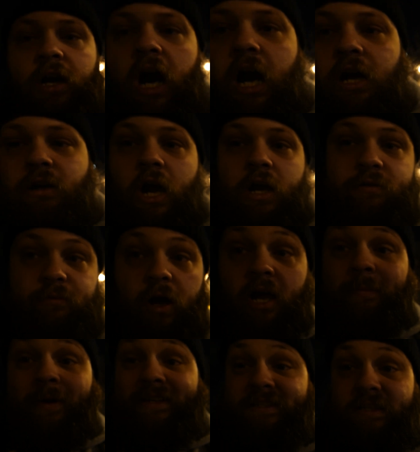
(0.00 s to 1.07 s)
I
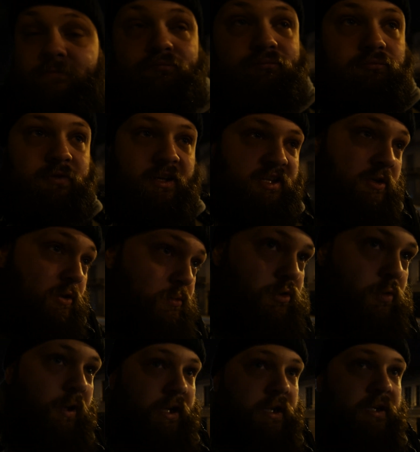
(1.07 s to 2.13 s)
basically read the news
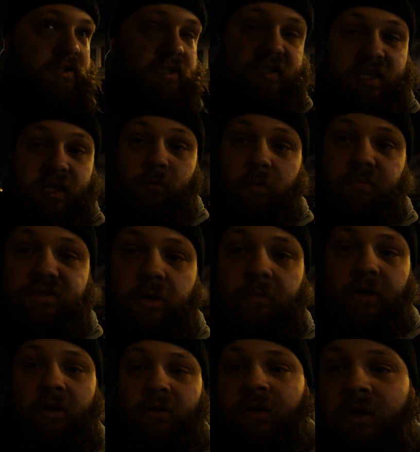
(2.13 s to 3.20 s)
quick to see what was
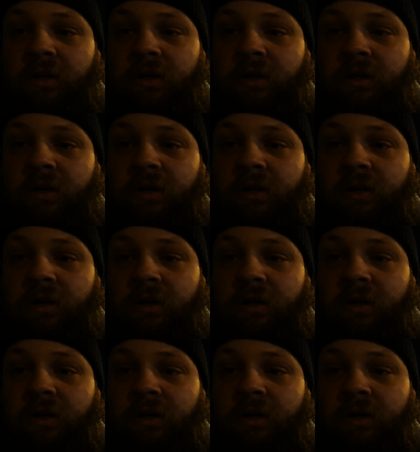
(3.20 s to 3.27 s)
going on.